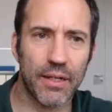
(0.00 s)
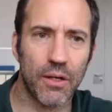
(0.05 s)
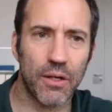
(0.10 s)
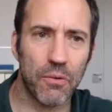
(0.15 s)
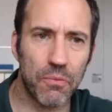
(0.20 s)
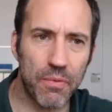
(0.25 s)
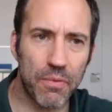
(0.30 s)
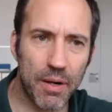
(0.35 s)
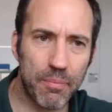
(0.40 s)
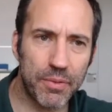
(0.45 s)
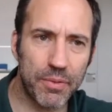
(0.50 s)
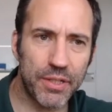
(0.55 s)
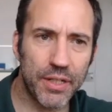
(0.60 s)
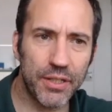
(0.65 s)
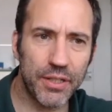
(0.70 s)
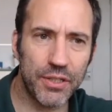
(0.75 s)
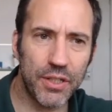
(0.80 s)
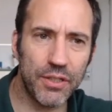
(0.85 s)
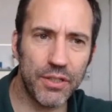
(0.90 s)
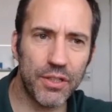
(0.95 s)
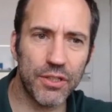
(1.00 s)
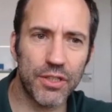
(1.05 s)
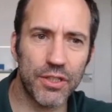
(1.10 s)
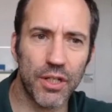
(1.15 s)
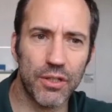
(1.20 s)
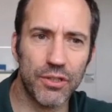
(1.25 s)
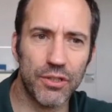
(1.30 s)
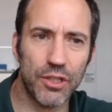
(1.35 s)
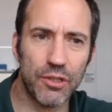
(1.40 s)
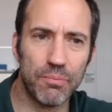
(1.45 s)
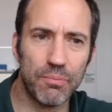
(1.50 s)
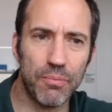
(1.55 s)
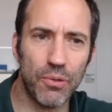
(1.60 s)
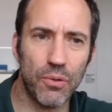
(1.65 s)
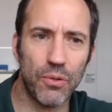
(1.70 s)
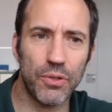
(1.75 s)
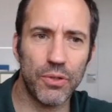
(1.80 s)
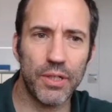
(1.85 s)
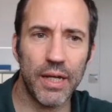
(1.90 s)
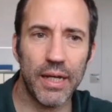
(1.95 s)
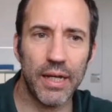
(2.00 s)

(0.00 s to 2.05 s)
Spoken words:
Repetition to show she's bored,